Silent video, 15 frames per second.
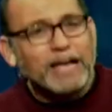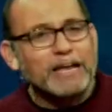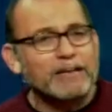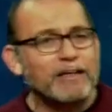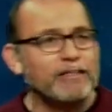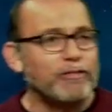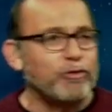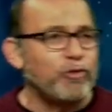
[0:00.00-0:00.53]
It
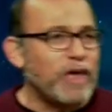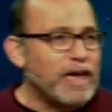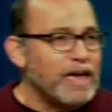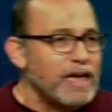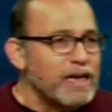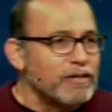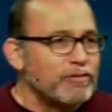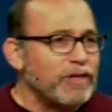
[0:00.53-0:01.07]
doesn't say,
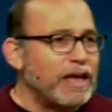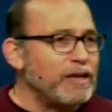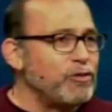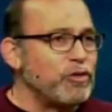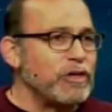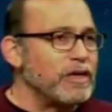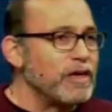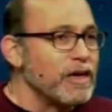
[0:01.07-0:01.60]
say
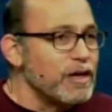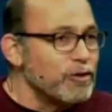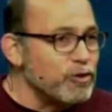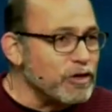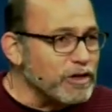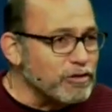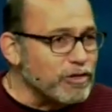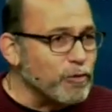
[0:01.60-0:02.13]
she,
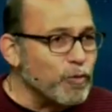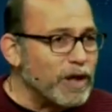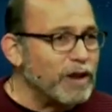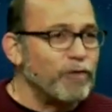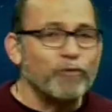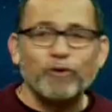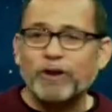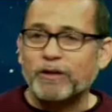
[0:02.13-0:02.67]
she, she went
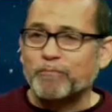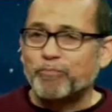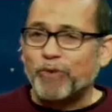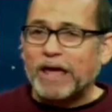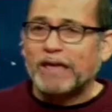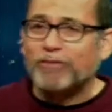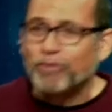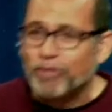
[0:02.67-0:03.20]
over and
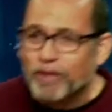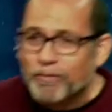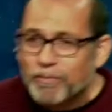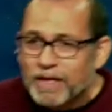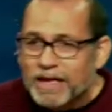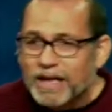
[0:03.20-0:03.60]
embraced him.